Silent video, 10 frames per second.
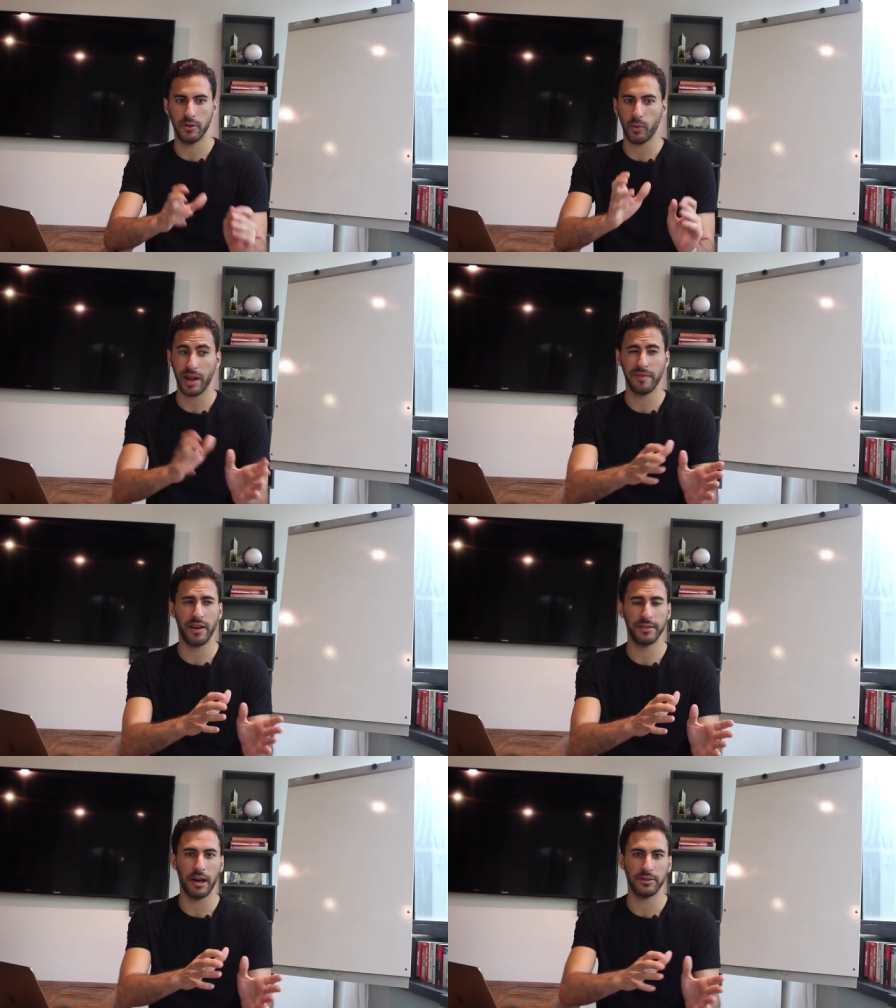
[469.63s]
And what I
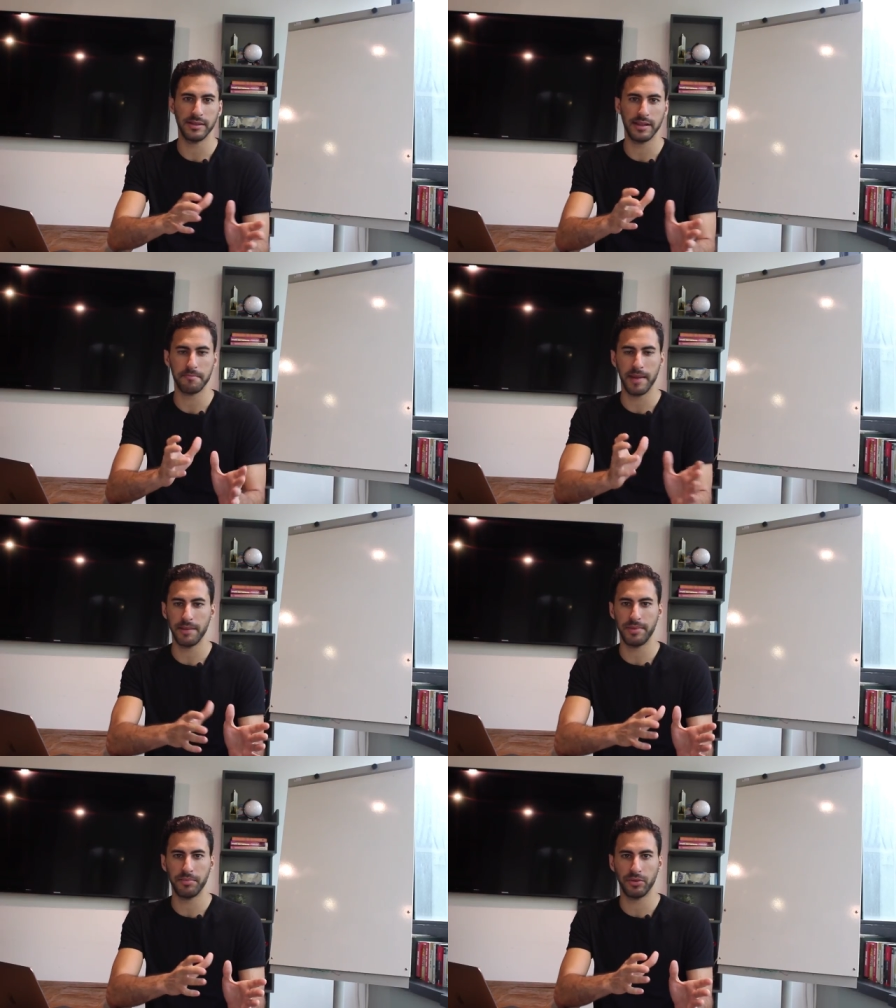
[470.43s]
found out is that
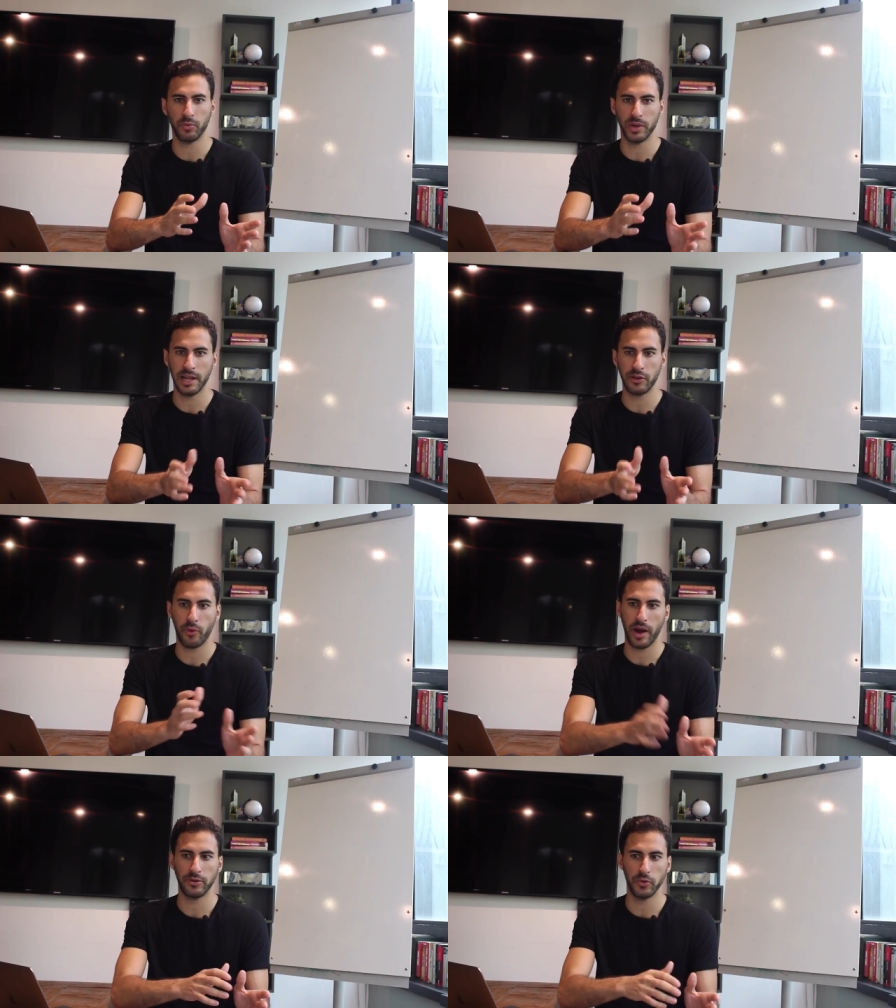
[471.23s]
many people, when they
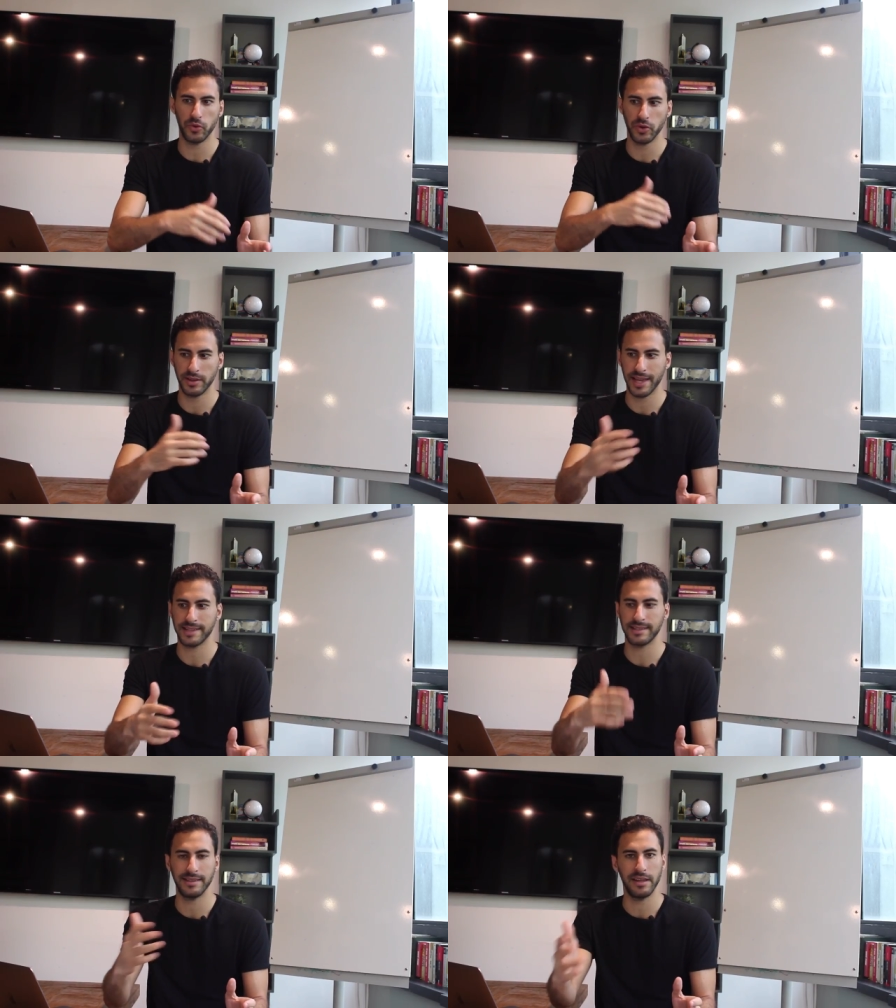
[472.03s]
try to
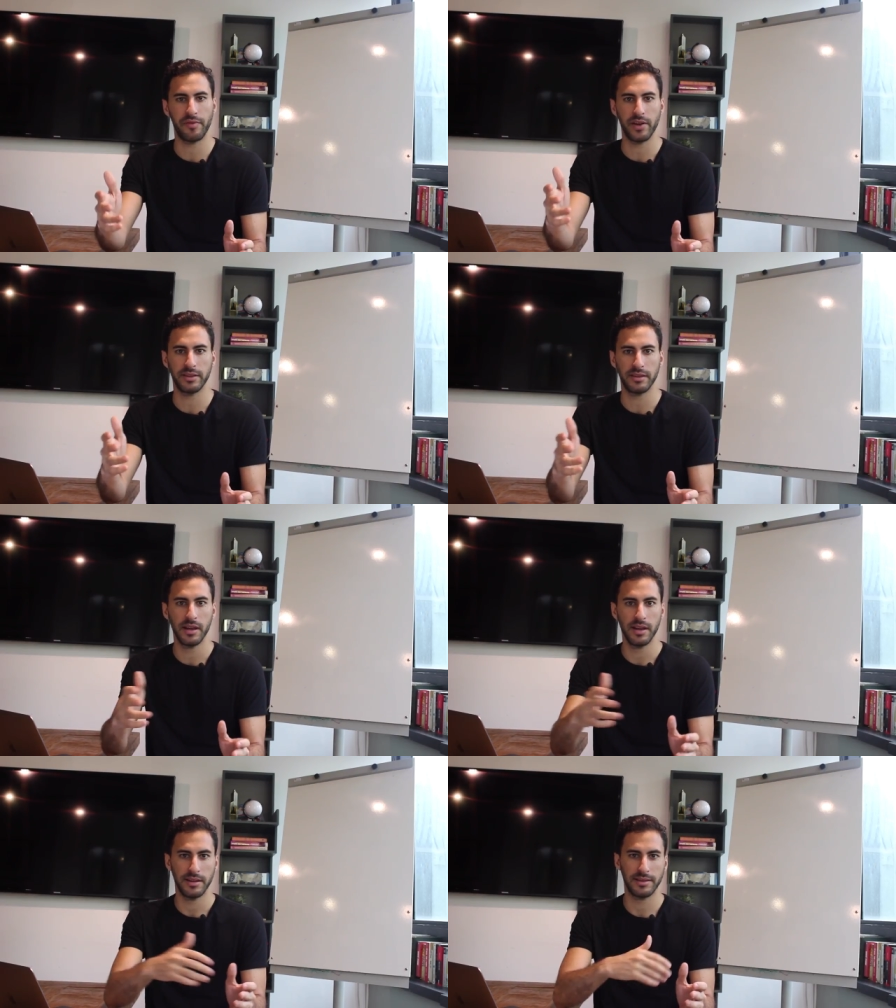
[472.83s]
test different
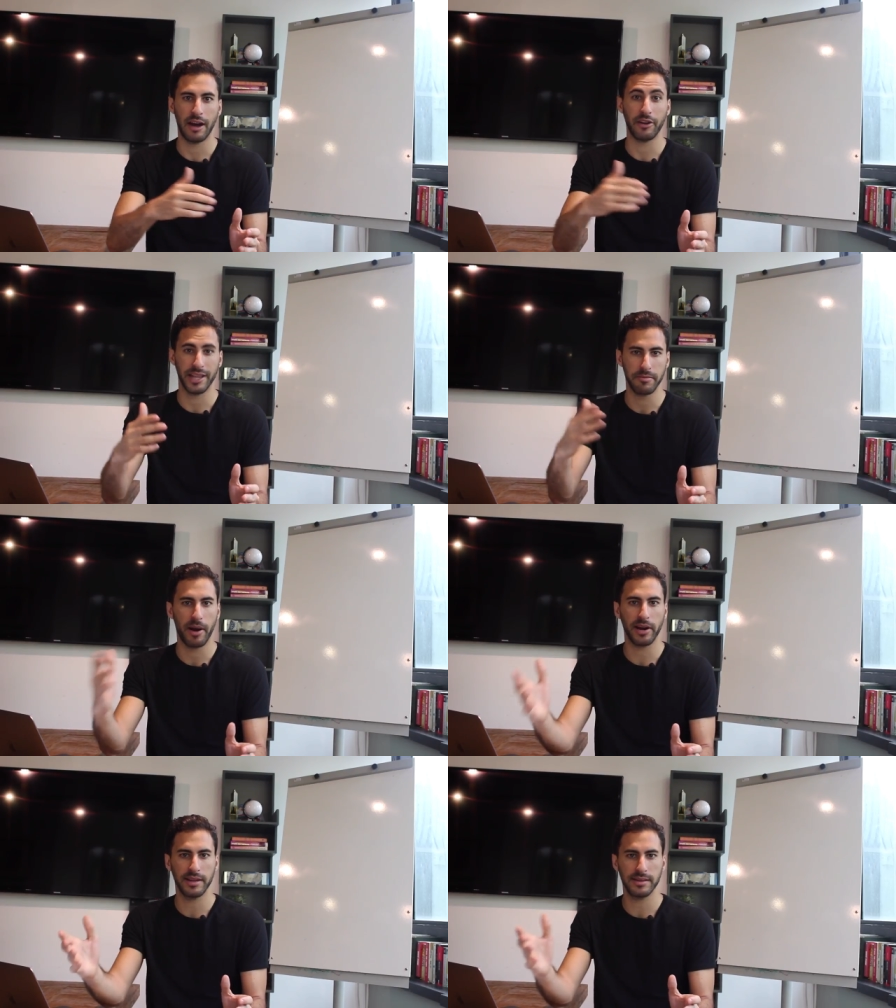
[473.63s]
target
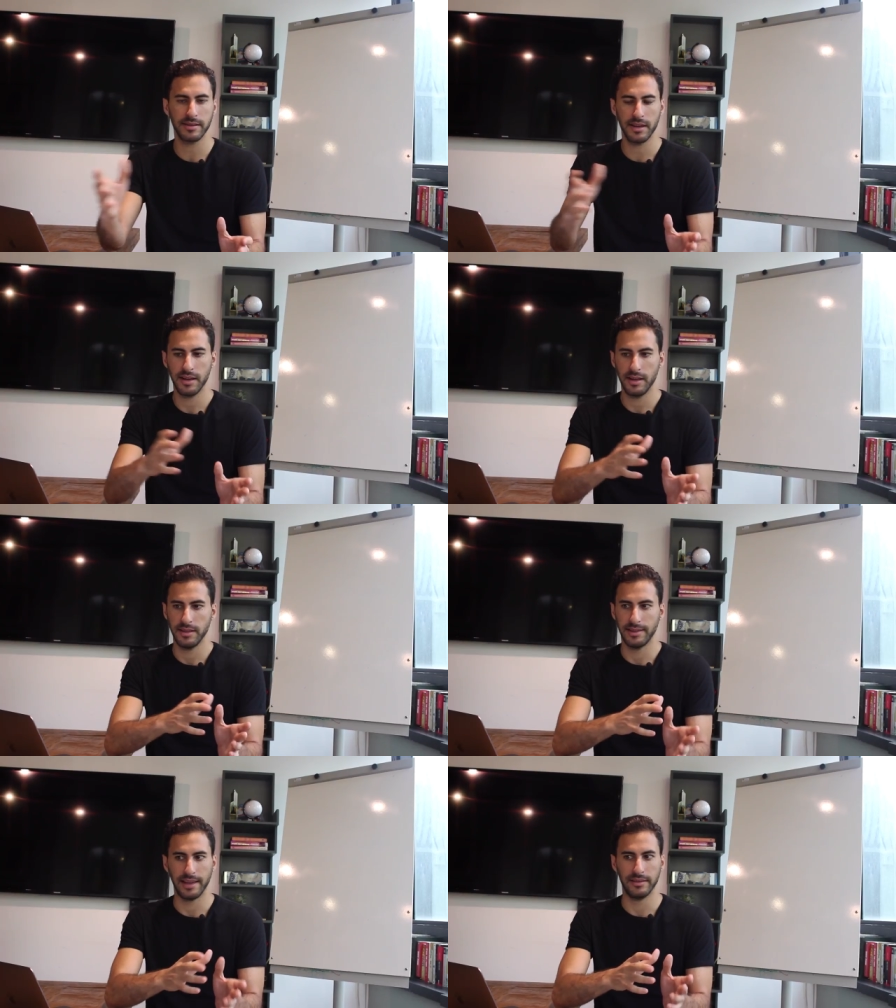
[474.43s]
markets,
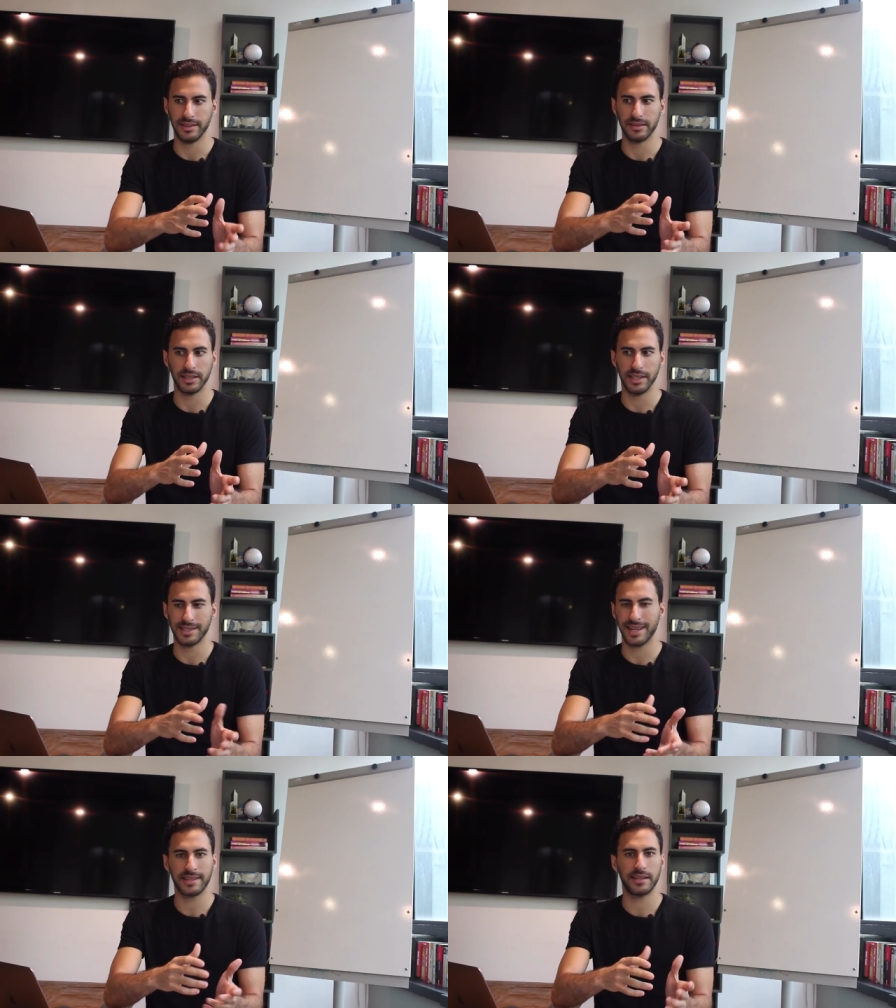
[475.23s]
they literally,
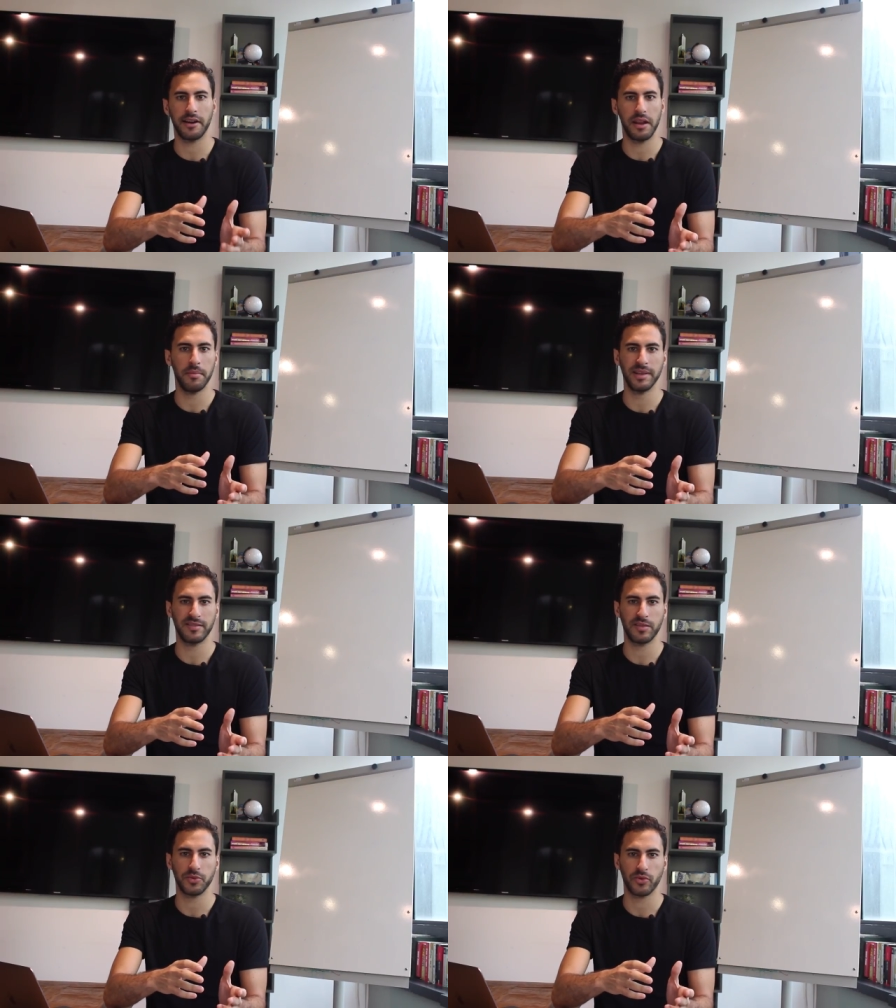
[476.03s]
it's like starting a
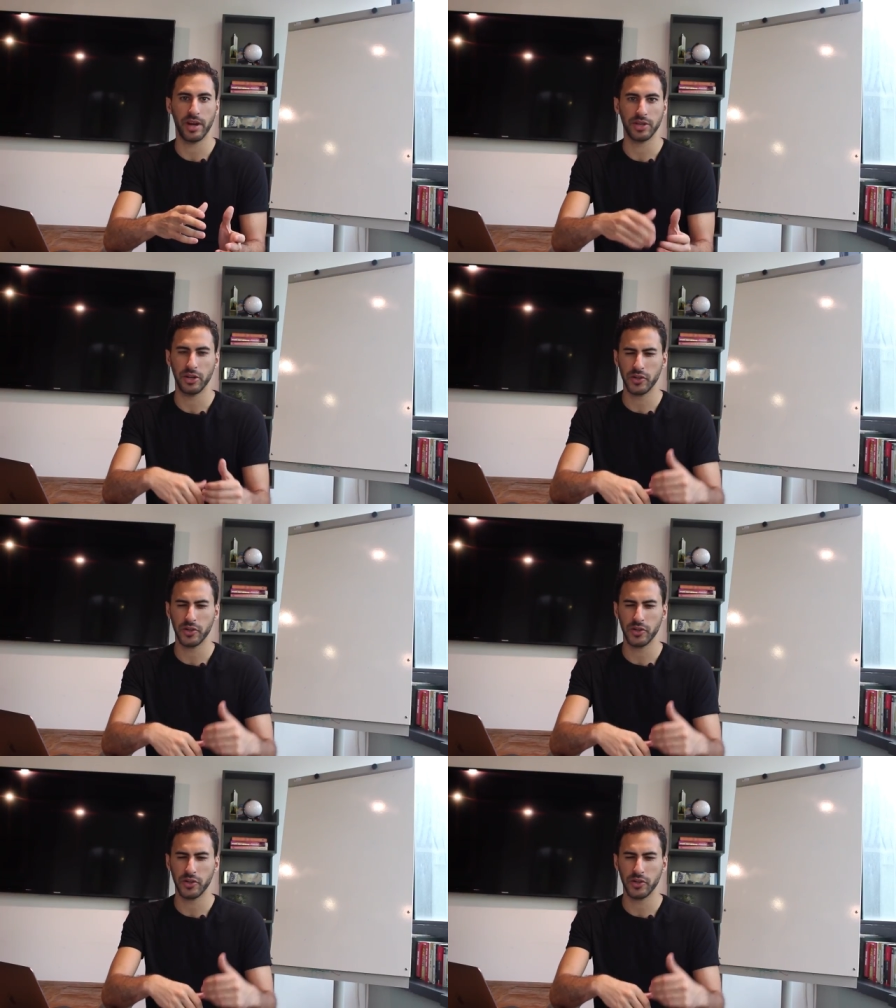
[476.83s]
business from scratch.